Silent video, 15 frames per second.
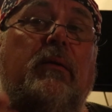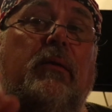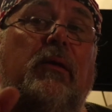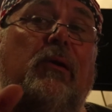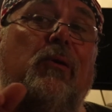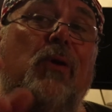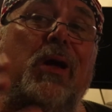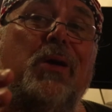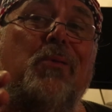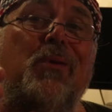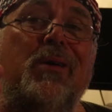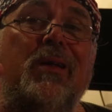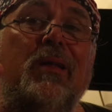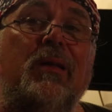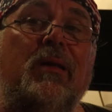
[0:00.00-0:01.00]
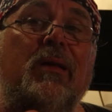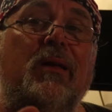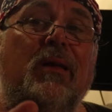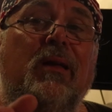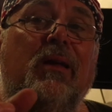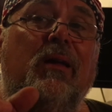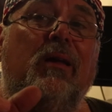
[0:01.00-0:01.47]
The Grey one,
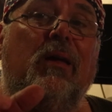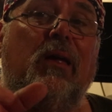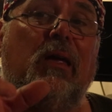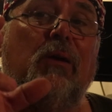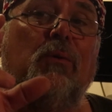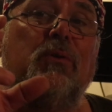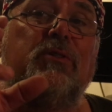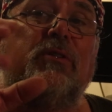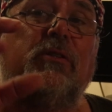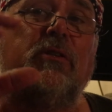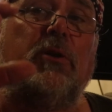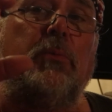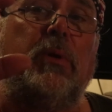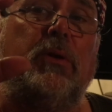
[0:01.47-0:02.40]
it was a little